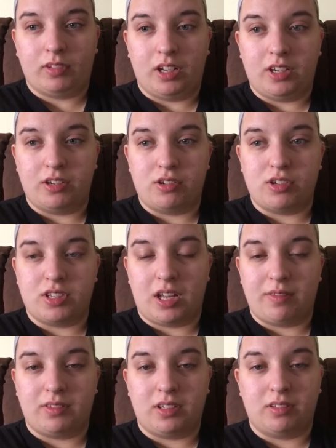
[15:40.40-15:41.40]
And you just
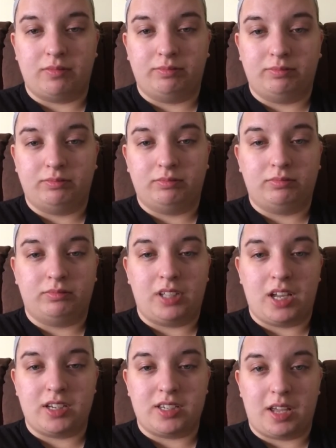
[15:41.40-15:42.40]
have to
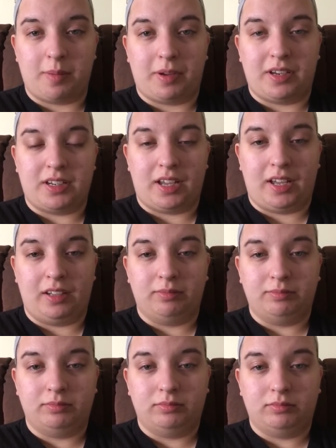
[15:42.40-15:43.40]
take day by day
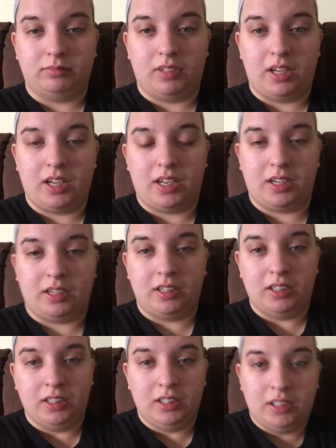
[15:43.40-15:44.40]
and
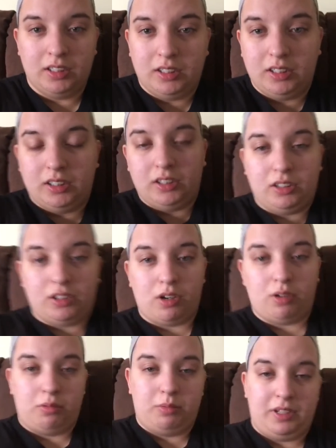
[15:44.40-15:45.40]

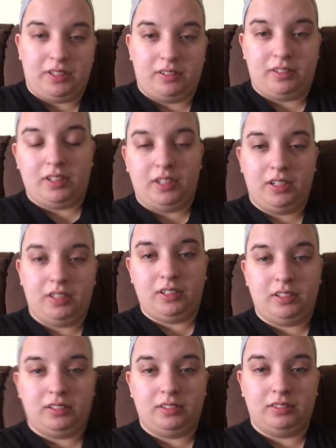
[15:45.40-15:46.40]
go with
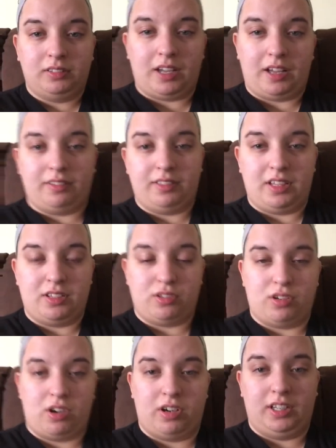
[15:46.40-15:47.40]
how things
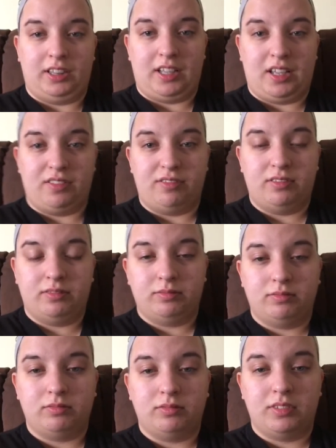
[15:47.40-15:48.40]
are in life.
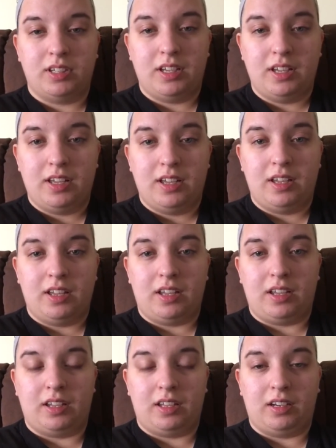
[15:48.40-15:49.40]

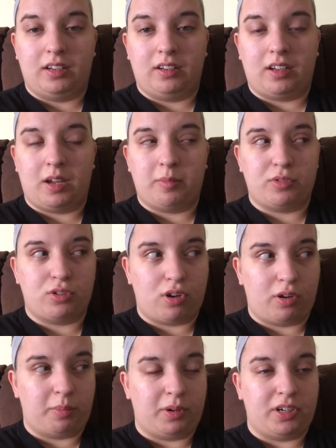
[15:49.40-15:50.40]
And I'm a
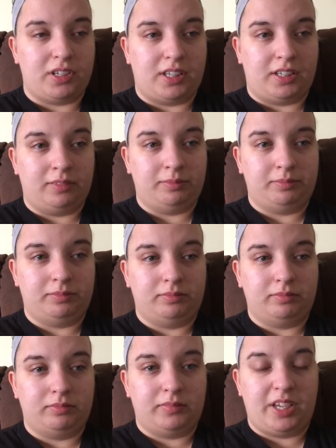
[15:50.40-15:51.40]
strong person.
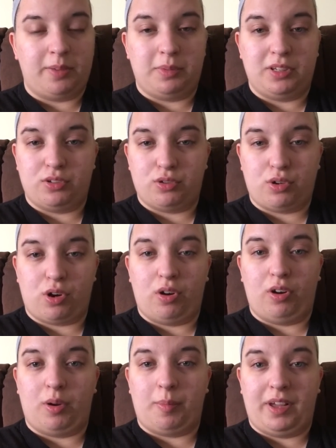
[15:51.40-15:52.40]
I've been strong
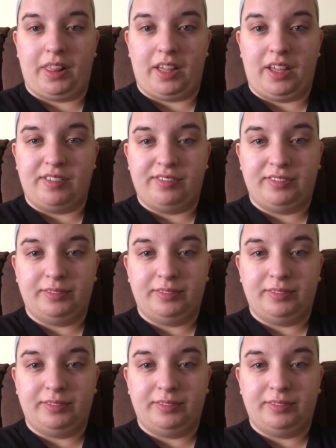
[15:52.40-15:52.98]
all my life.